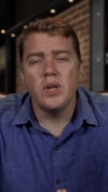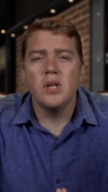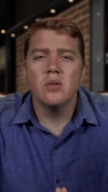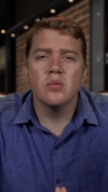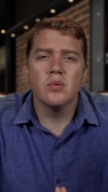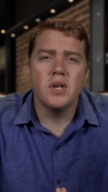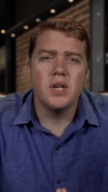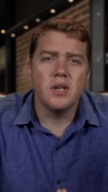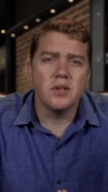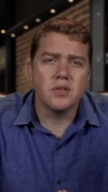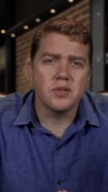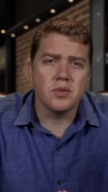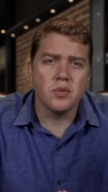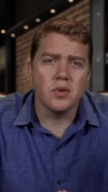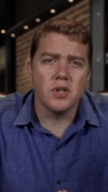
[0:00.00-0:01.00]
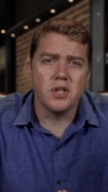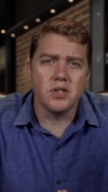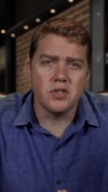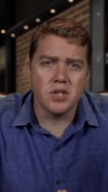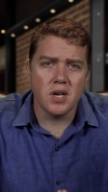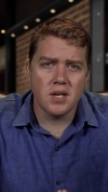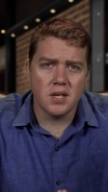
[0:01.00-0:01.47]
we can read a
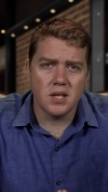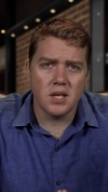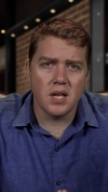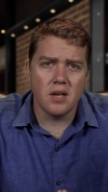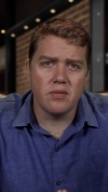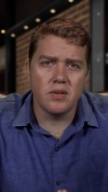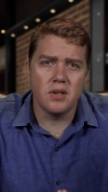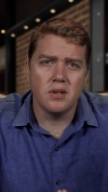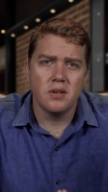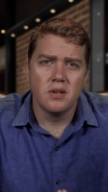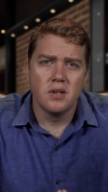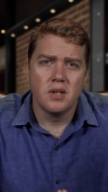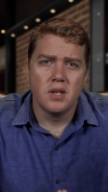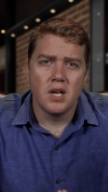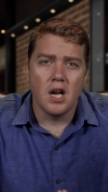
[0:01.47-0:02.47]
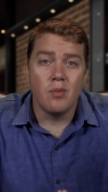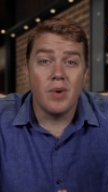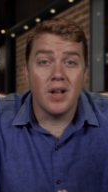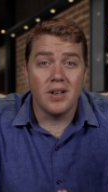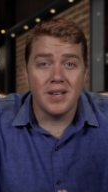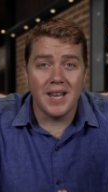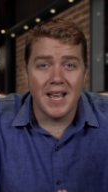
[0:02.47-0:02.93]
story in John 11
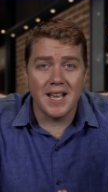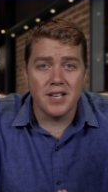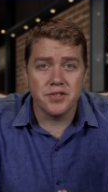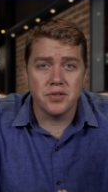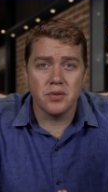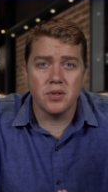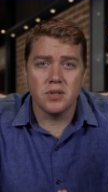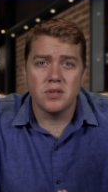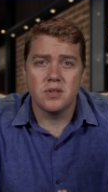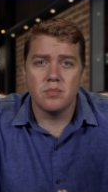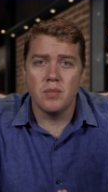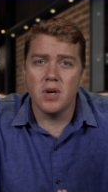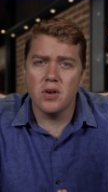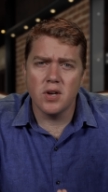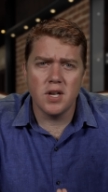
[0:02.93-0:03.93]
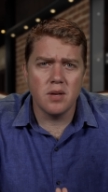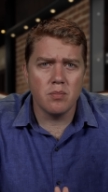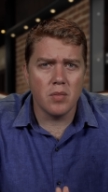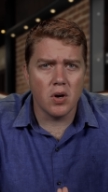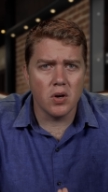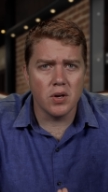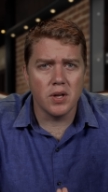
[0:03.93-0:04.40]
about Lazarus, Mary,
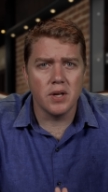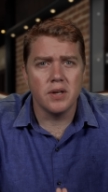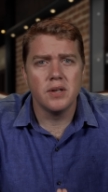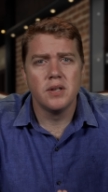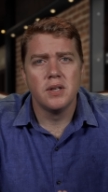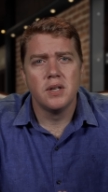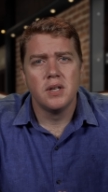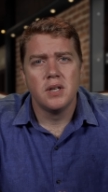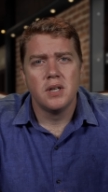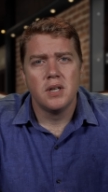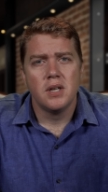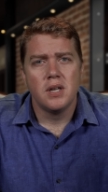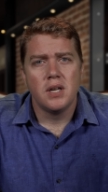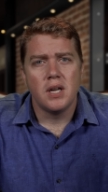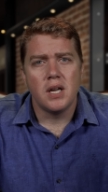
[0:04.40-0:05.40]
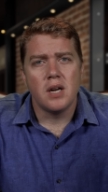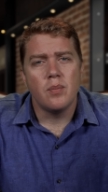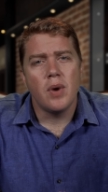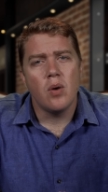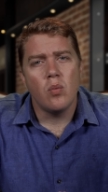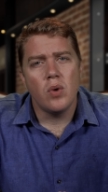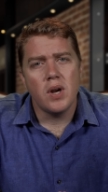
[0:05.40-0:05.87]
and Marta,
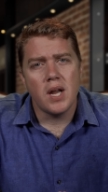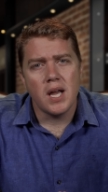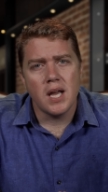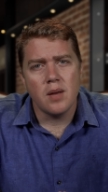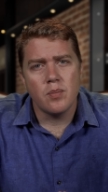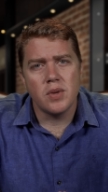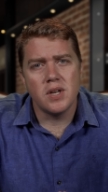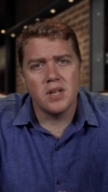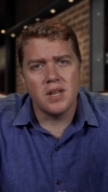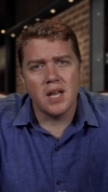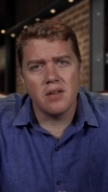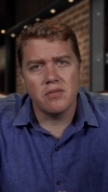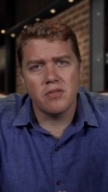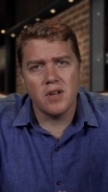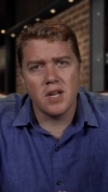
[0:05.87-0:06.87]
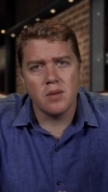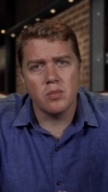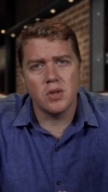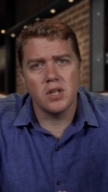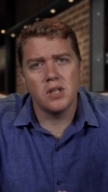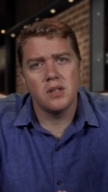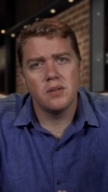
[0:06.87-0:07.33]
and about what happened in that
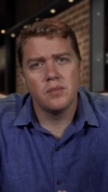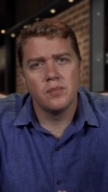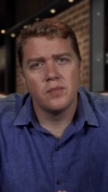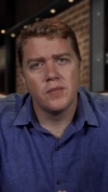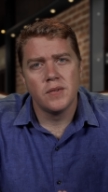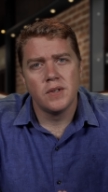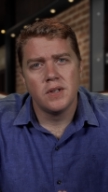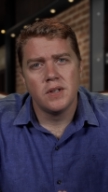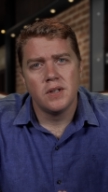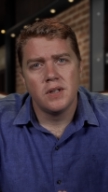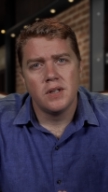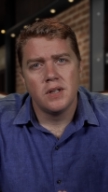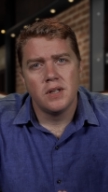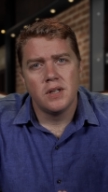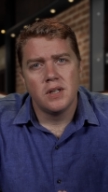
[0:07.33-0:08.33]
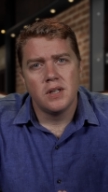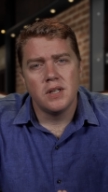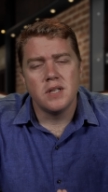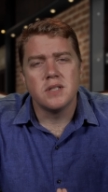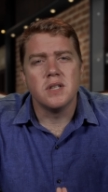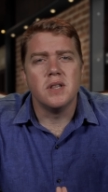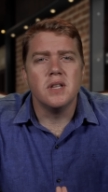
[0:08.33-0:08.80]
family.
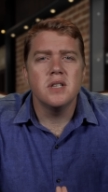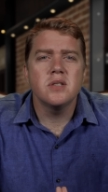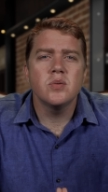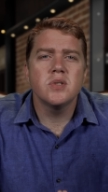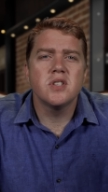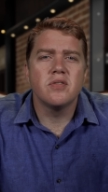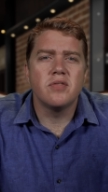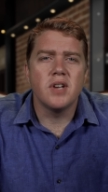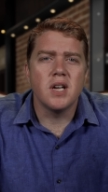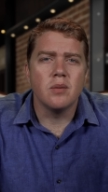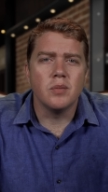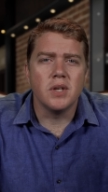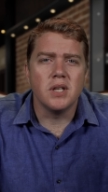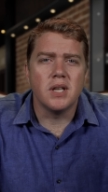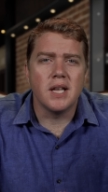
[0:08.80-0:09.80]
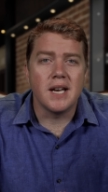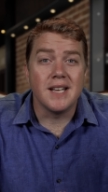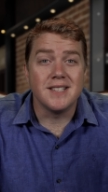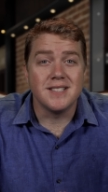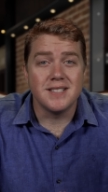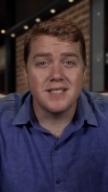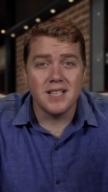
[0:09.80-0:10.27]
Listen, this was a family
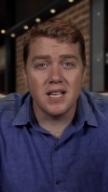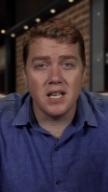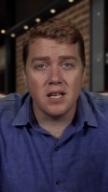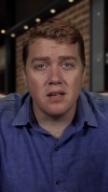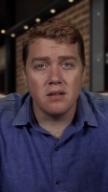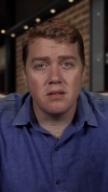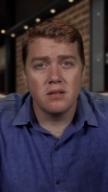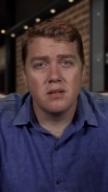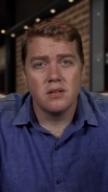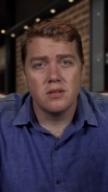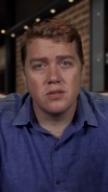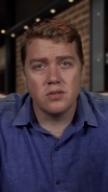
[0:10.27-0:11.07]
that had seen